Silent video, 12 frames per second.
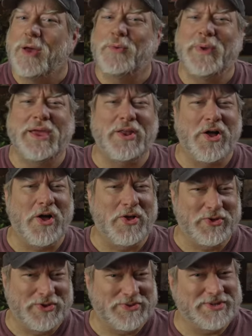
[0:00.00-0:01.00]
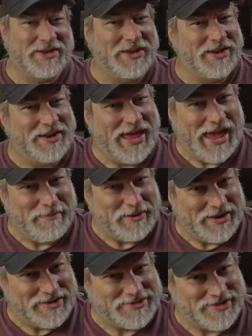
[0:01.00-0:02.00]
We could all use a little
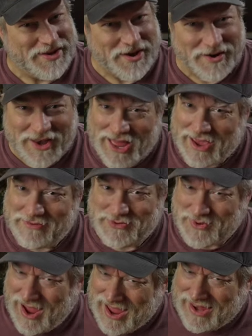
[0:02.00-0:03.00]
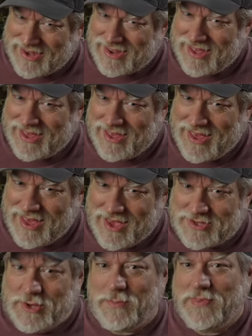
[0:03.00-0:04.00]
happiness in our lives, right?
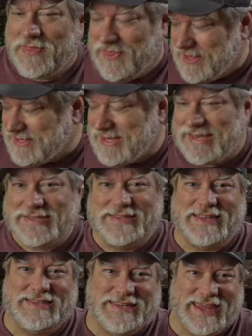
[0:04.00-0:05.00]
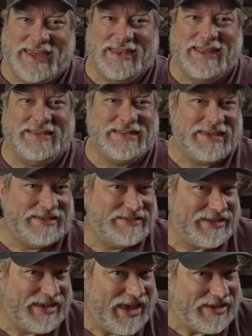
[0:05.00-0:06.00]
So this is the Deity
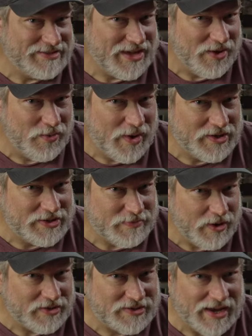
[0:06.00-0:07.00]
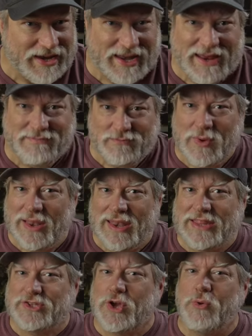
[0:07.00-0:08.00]
TC-SL1 Smart Slate, and well,
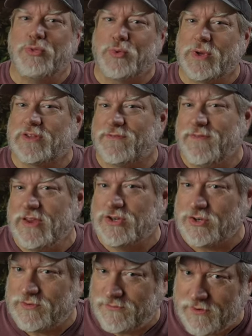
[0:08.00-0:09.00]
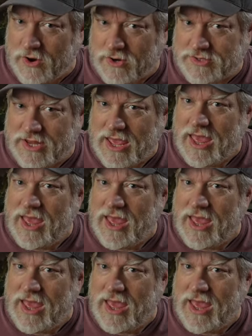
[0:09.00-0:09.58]
let's go through its features first,